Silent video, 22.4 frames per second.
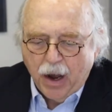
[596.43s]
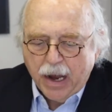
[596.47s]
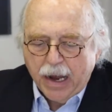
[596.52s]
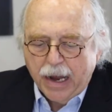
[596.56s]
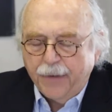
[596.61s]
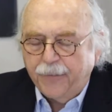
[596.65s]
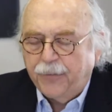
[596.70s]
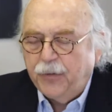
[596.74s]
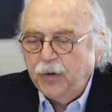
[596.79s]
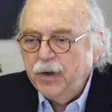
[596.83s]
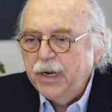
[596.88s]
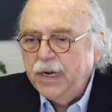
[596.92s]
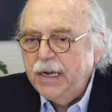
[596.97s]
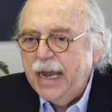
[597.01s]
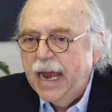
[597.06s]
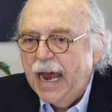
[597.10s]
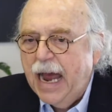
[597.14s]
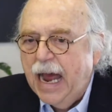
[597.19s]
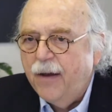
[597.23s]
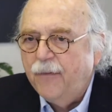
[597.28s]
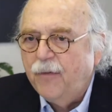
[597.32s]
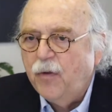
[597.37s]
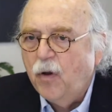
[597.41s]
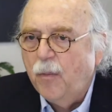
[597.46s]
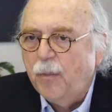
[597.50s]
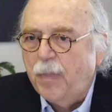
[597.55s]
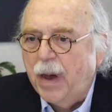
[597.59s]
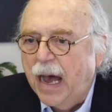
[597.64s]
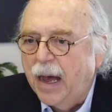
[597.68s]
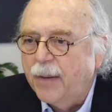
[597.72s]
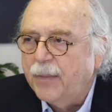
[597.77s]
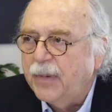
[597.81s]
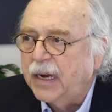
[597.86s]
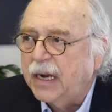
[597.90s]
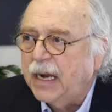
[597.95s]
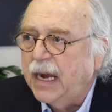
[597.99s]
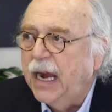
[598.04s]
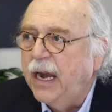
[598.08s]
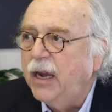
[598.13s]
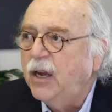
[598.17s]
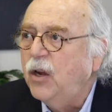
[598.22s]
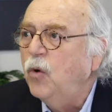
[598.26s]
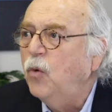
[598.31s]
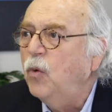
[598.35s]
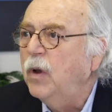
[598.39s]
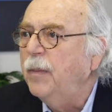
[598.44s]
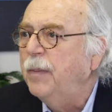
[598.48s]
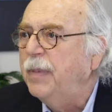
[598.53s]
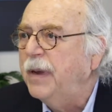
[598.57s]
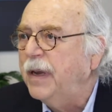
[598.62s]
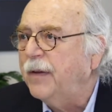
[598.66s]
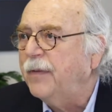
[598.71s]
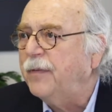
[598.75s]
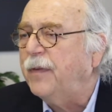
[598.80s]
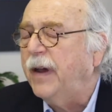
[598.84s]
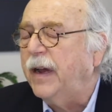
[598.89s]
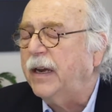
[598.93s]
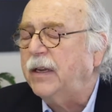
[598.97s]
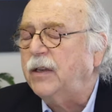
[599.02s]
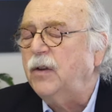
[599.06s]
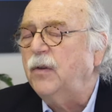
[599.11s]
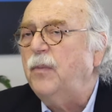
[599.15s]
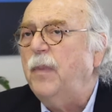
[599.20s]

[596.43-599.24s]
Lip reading: If you didn't have Obamacare, you will be affected.